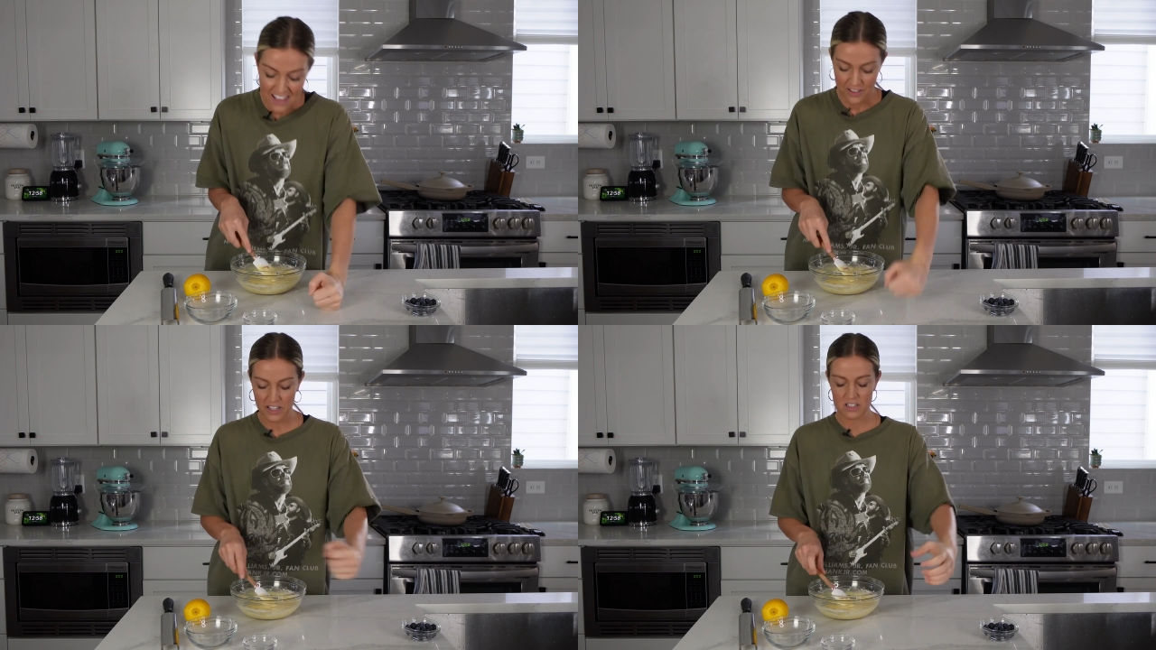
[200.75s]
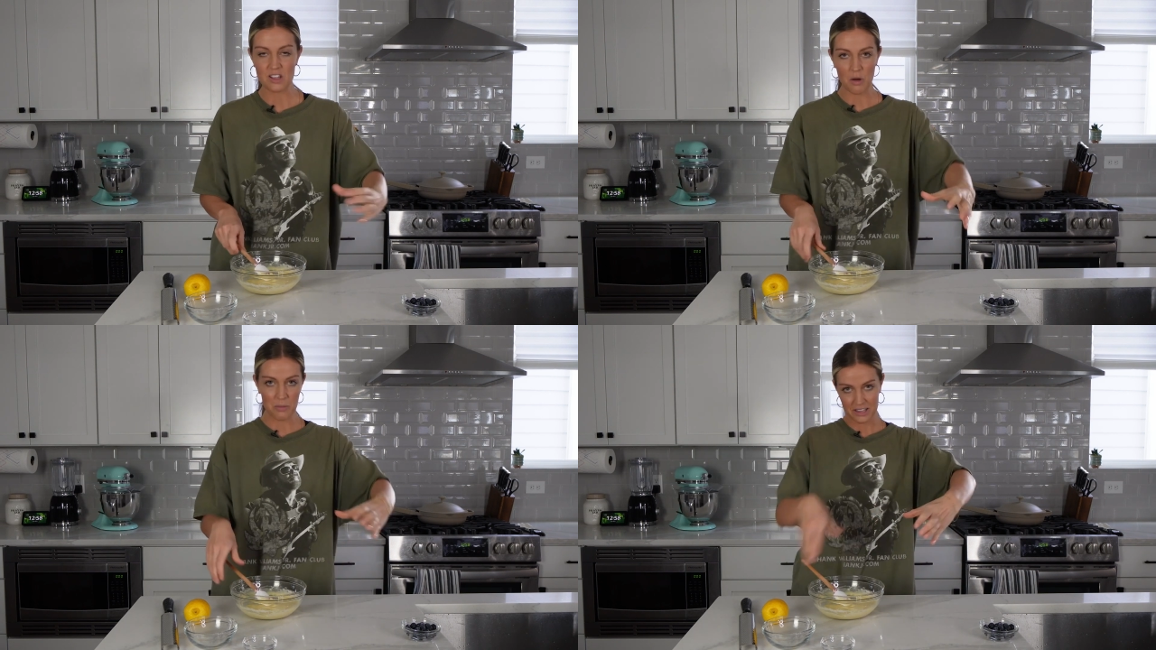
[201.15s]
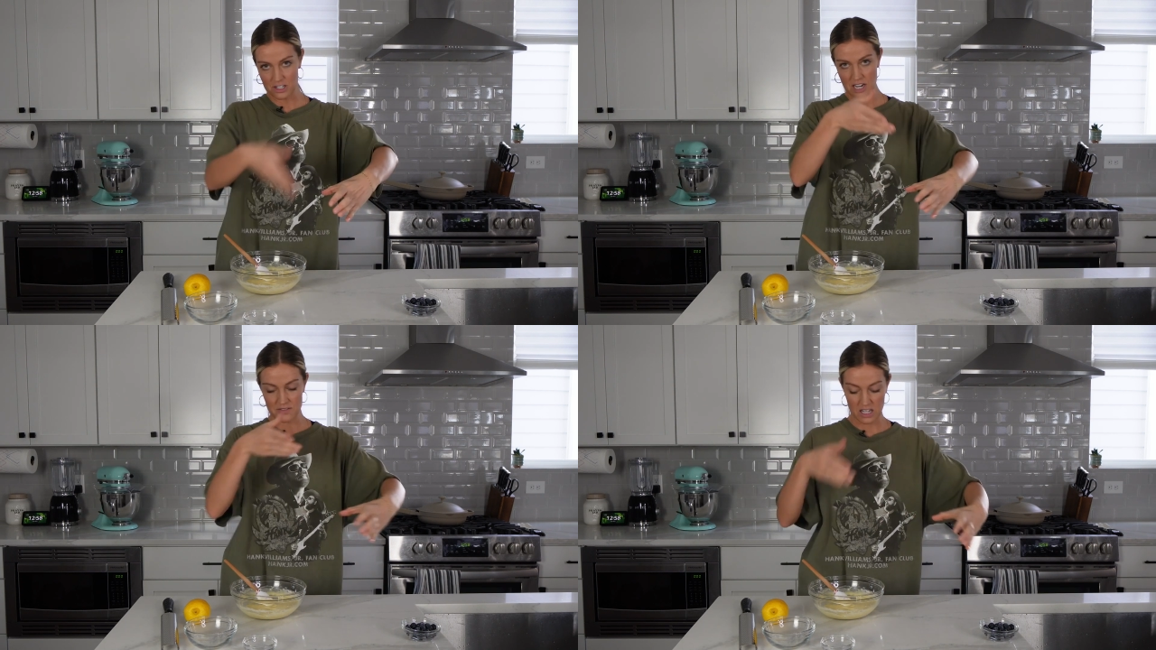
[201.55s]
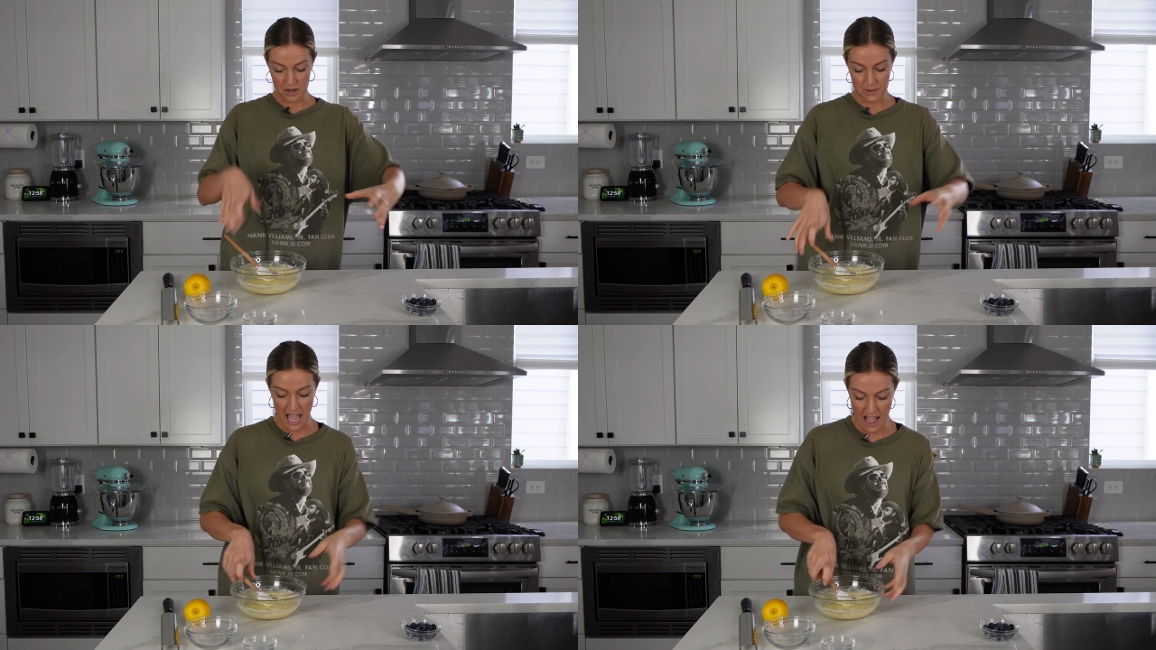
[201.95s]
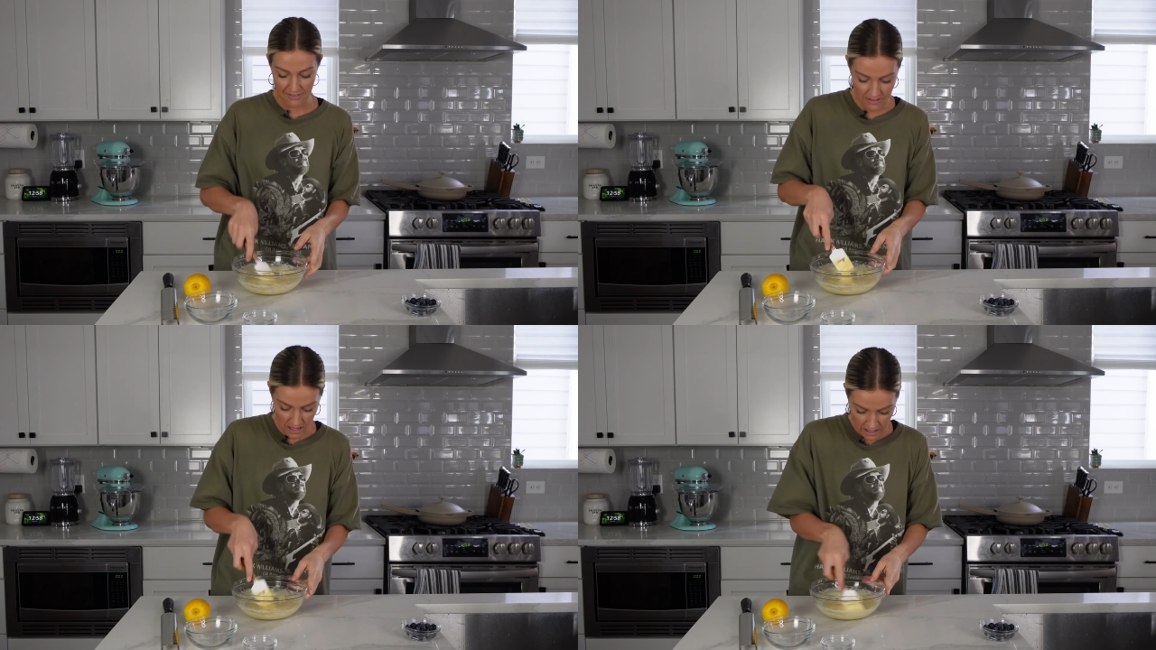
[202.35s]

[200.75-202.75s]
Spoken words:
They're like so big that you have to cut them in half.